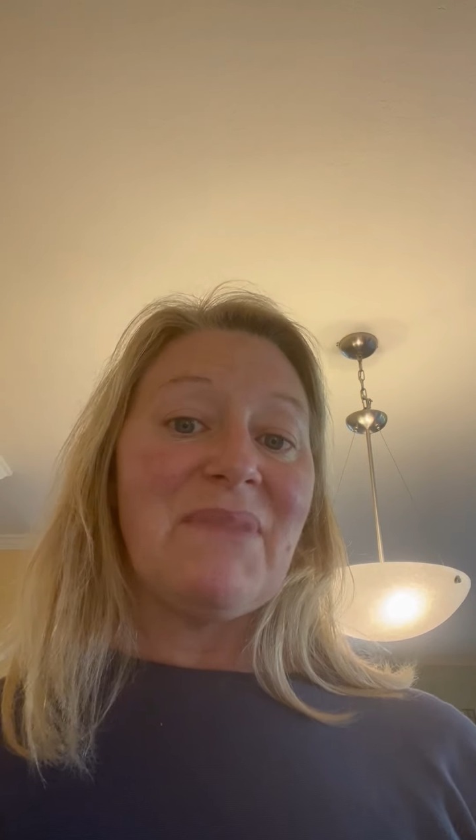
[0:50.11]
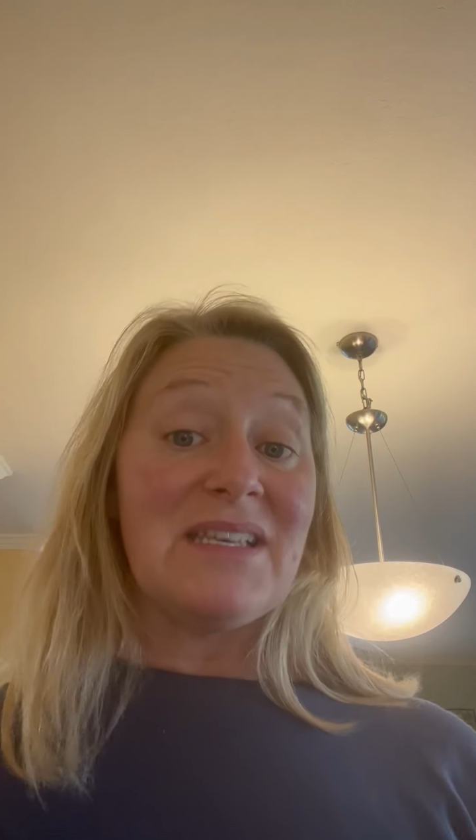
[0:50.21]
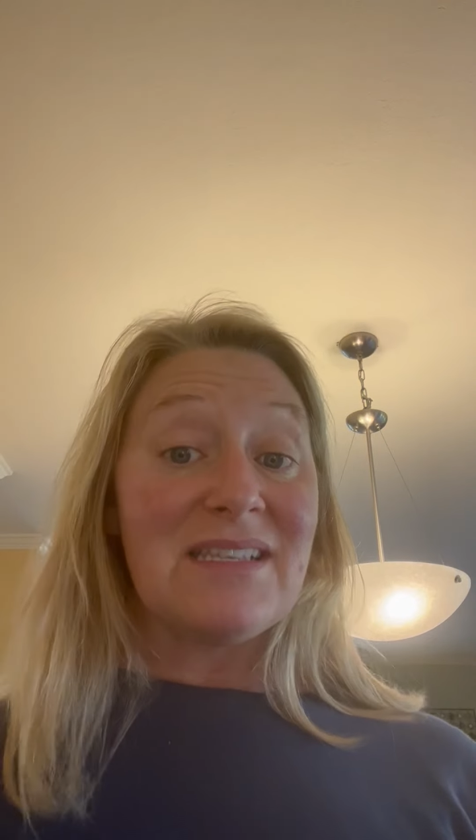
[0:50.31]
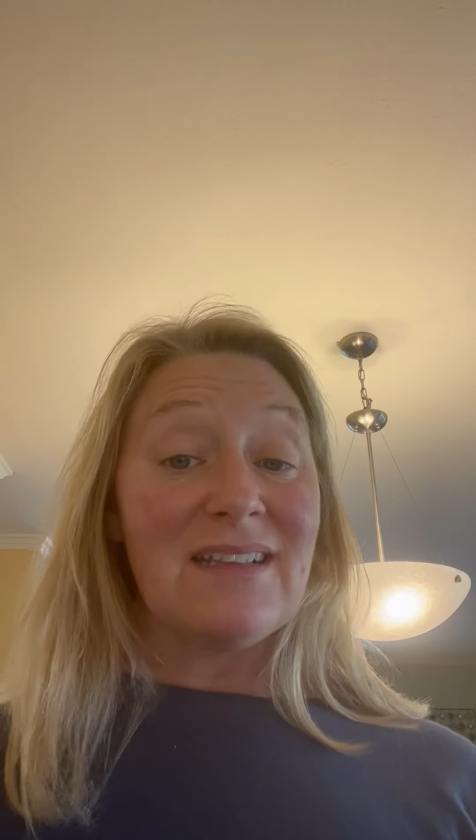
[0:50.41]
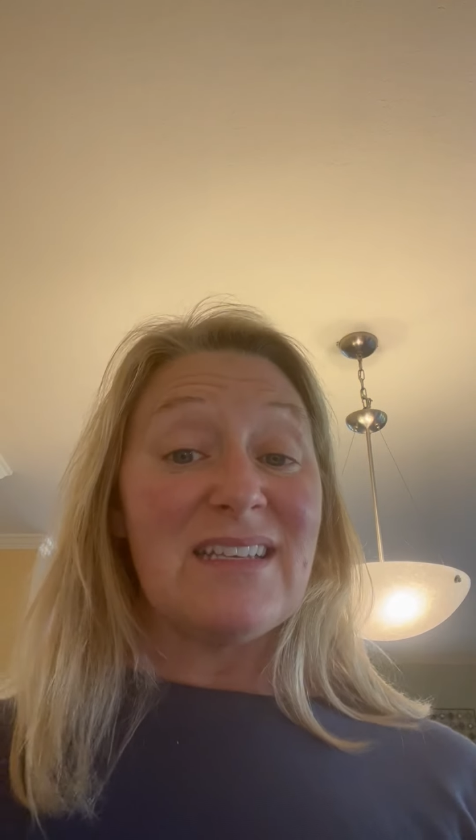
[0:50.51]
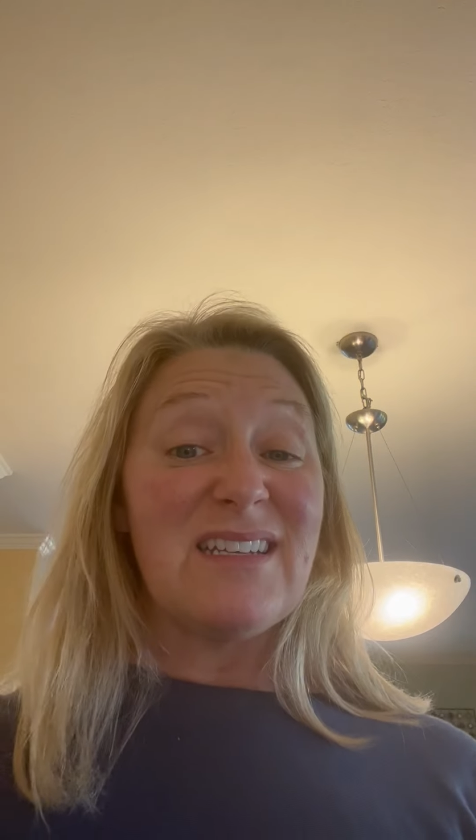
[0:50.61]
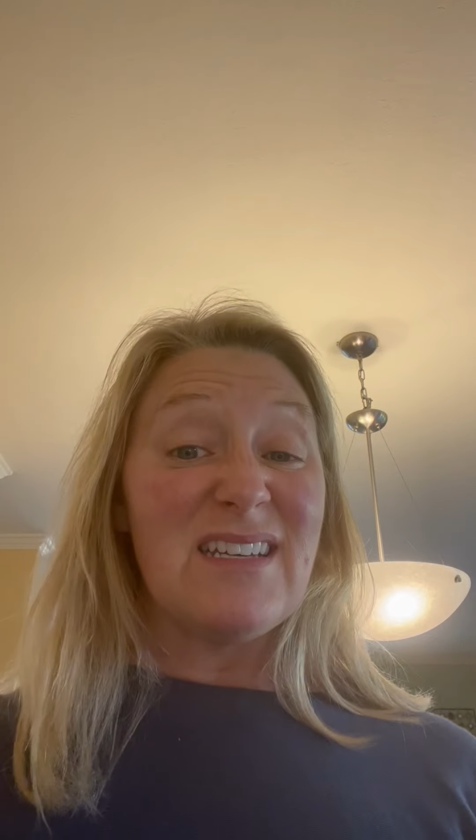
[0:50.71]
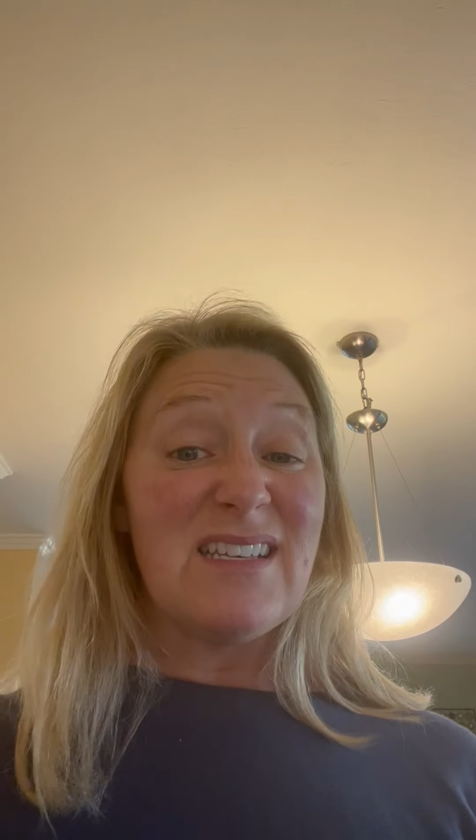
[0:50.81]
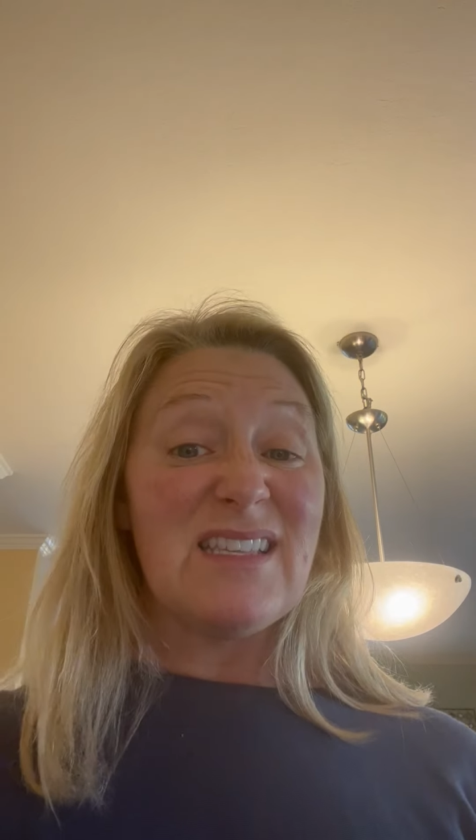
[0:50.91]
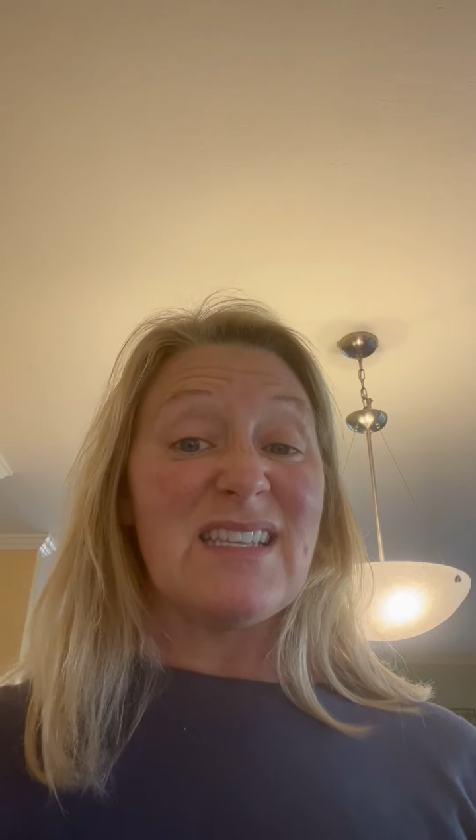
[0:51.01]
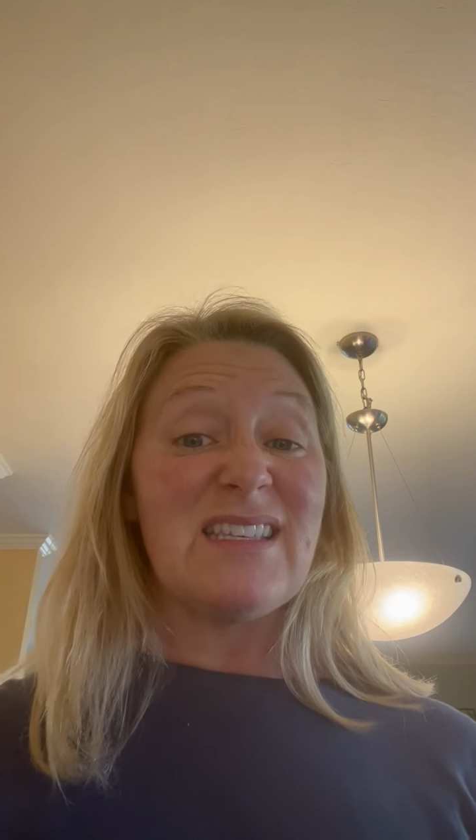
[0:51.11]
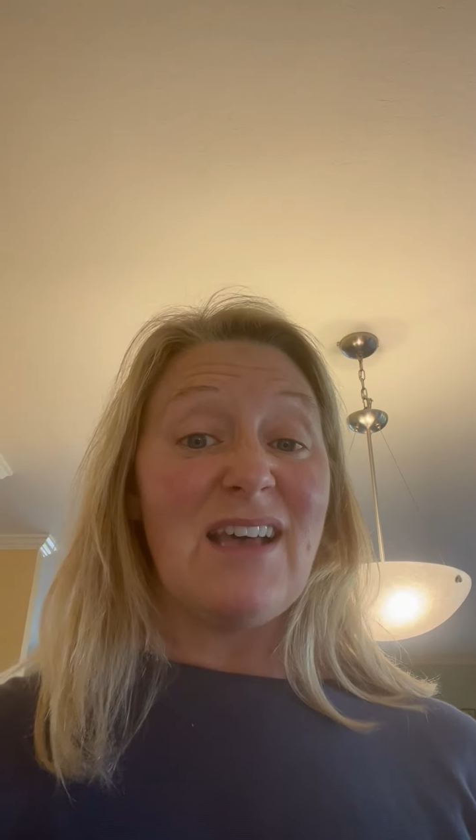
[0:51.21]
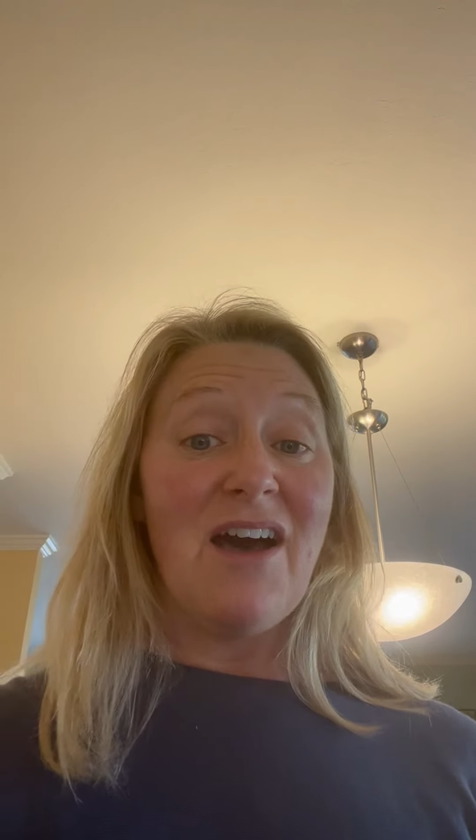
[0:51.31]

basically does is